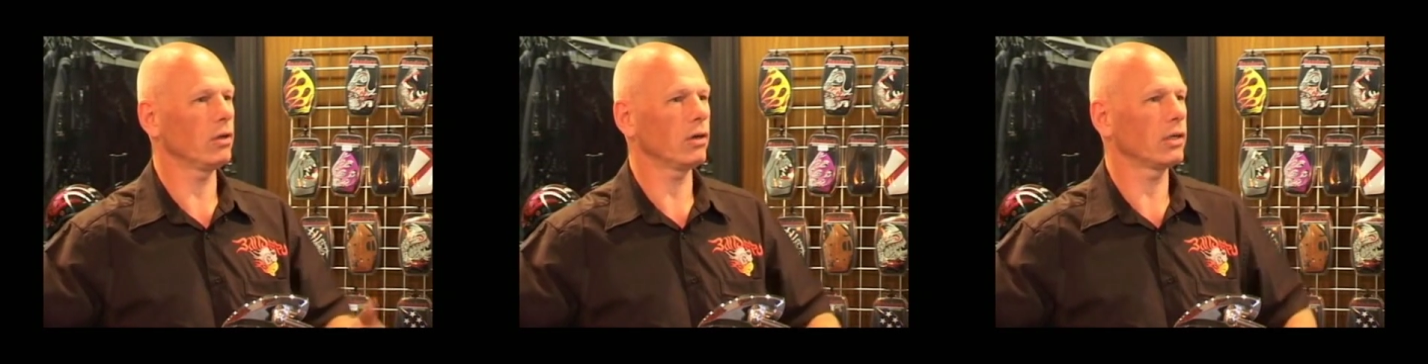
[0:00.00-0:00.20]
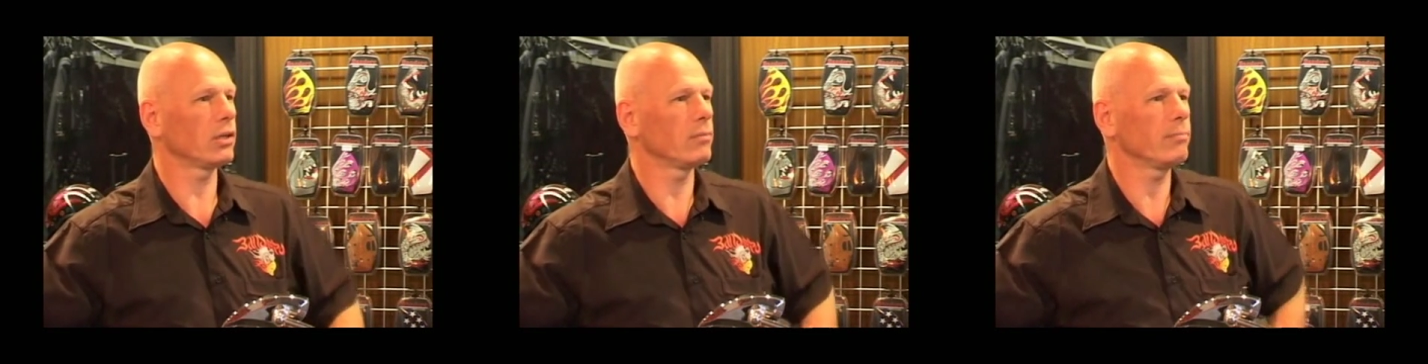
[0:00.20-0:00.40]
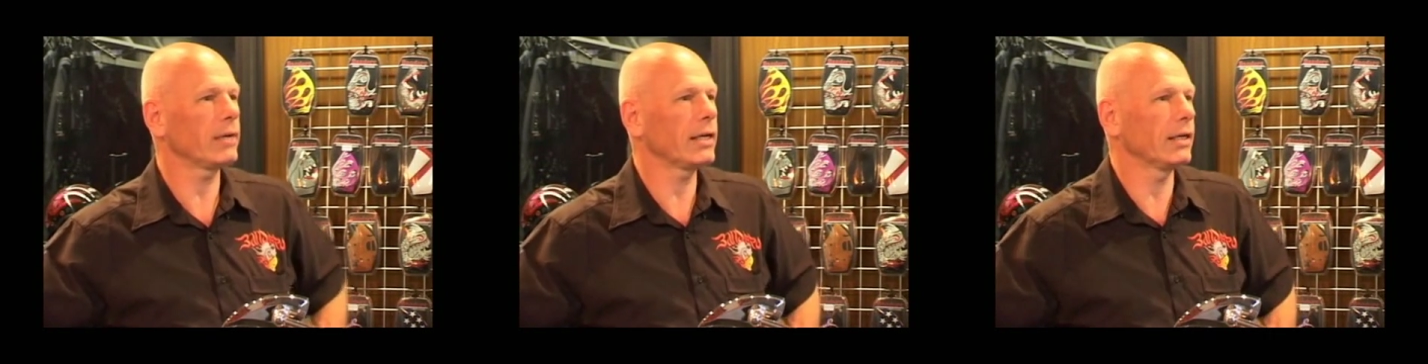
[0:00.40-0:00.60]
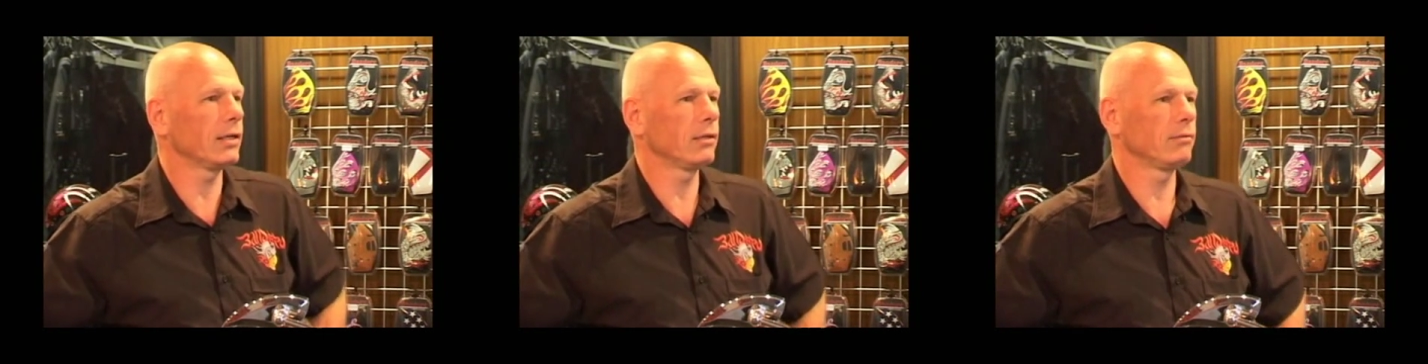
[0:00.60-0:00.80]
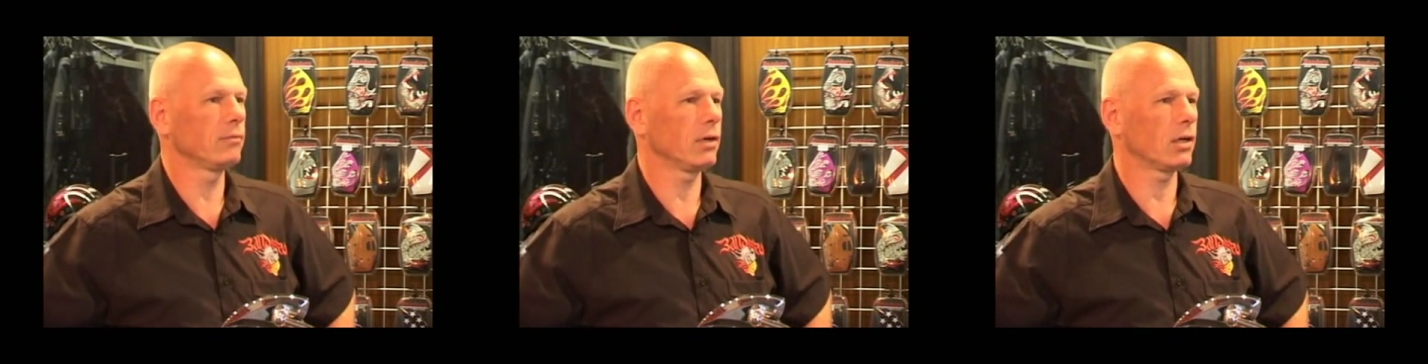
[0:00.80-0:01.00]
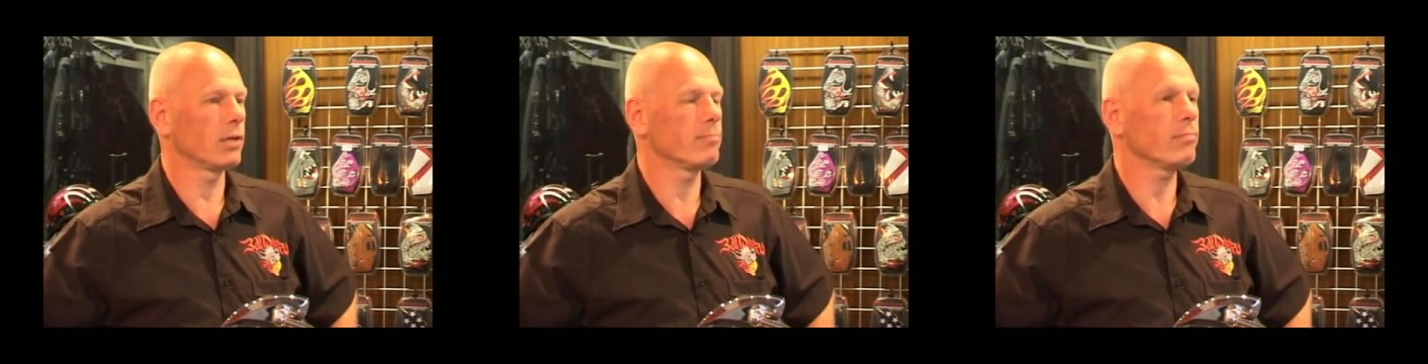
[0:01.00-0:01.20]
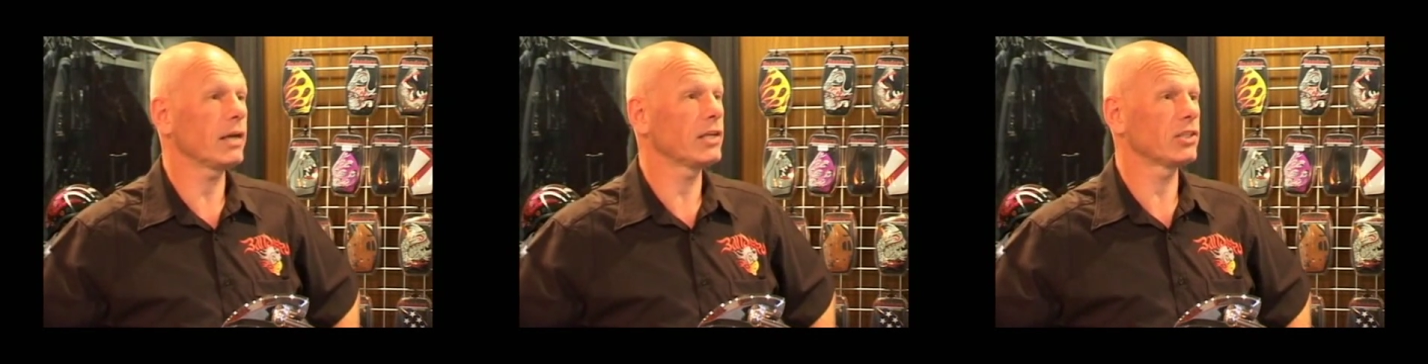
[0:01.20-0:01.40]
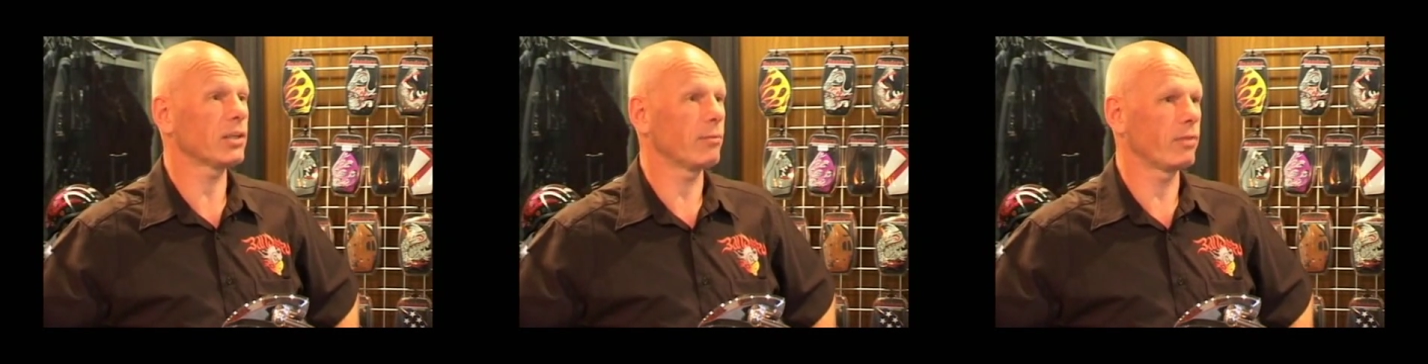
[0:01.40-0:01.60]
I could make
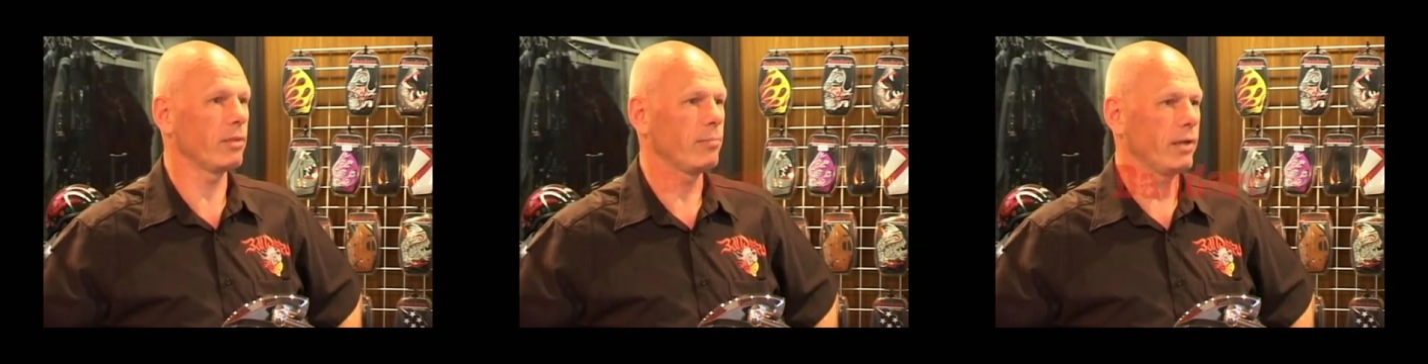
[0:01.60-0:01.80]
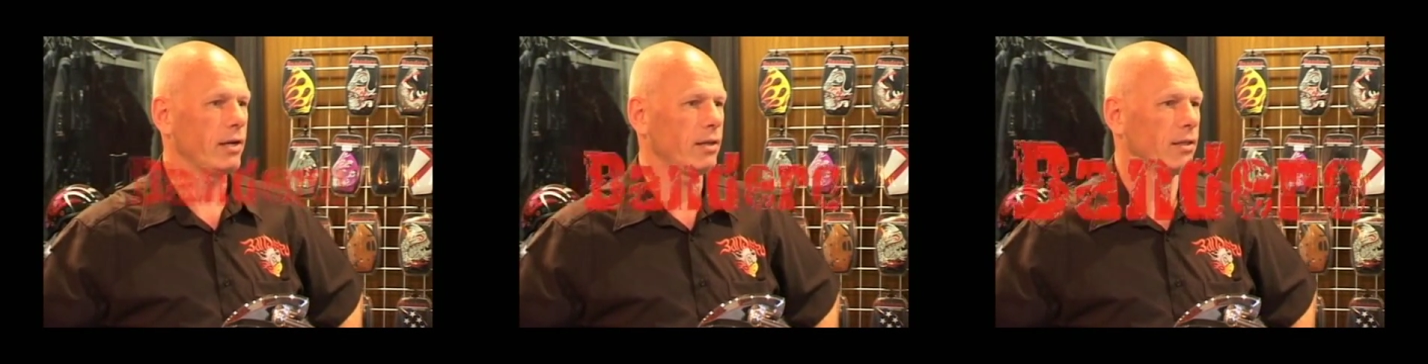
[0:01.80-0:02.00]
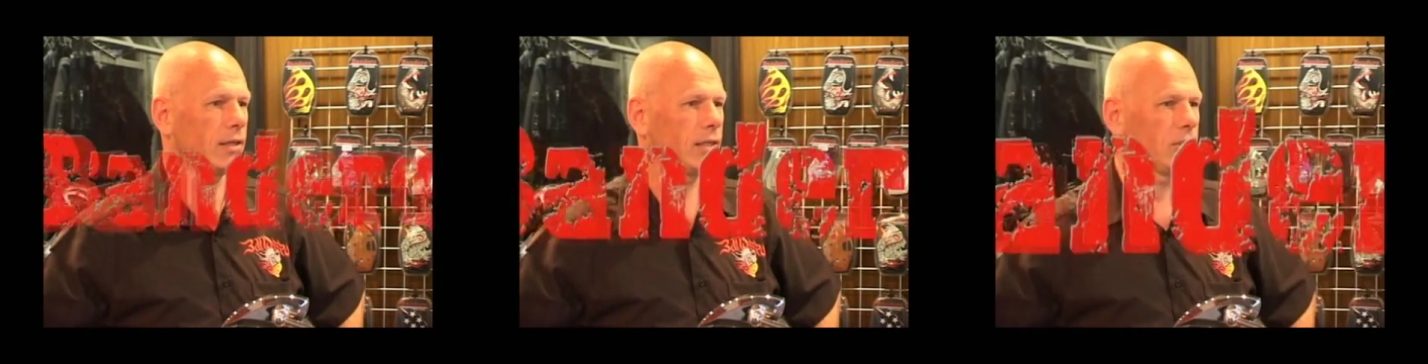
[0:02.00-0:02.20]
something better than